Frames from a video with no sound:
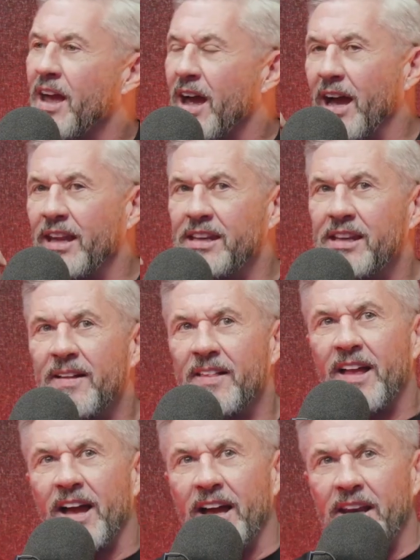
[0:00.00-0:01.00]
And
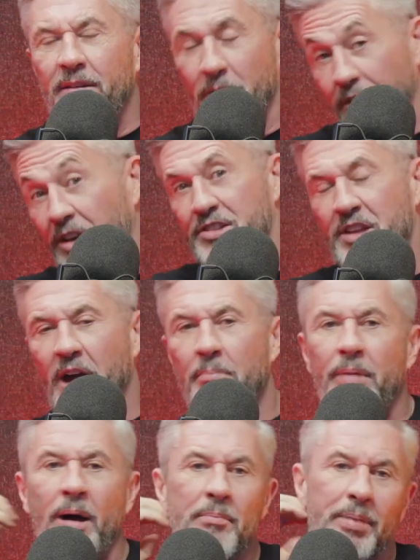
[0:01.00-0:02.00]
the reason that
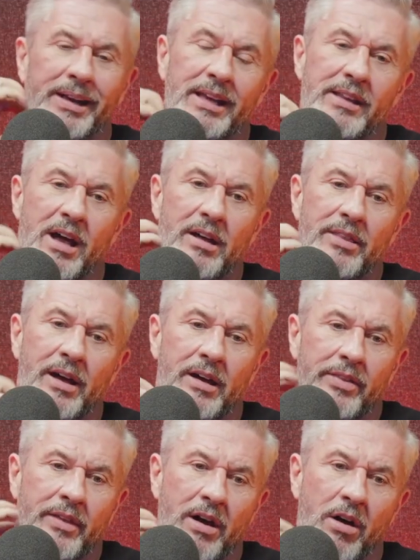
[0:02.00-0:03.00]
I'm bringing that
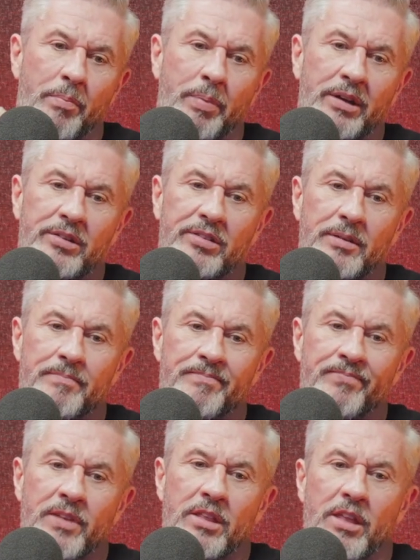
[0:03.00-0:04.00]
up is,
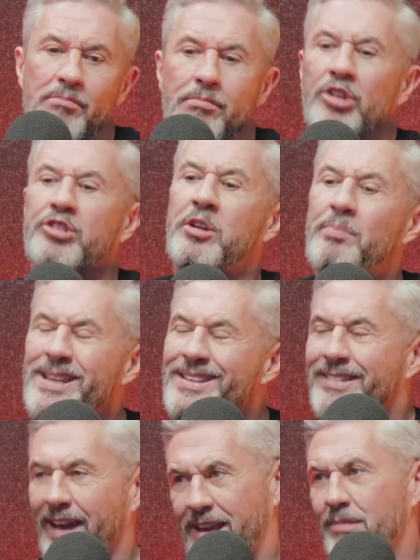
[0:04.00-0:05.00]
there must have been
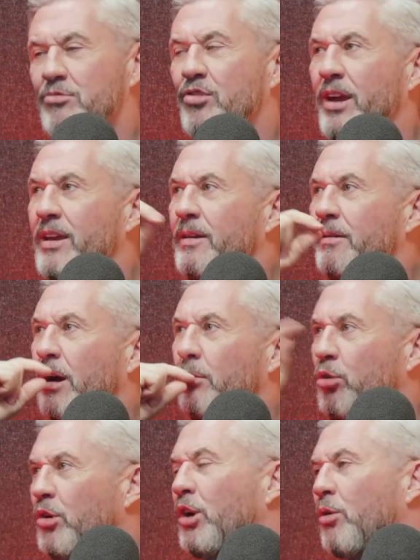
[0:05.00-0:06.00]
times, right? I'm
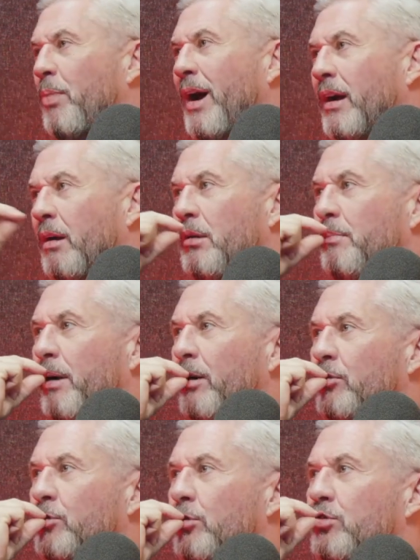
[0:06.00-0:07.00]
going to go back a wee bit.
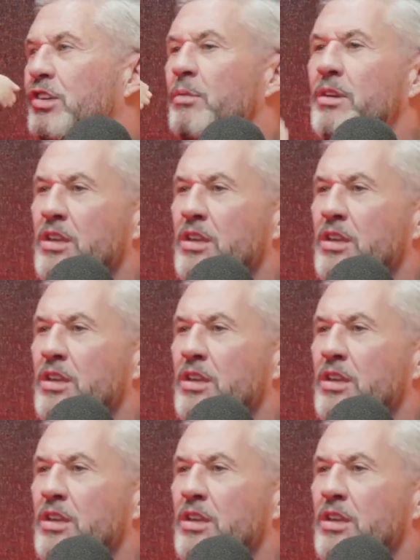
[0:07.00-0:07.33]
So see, when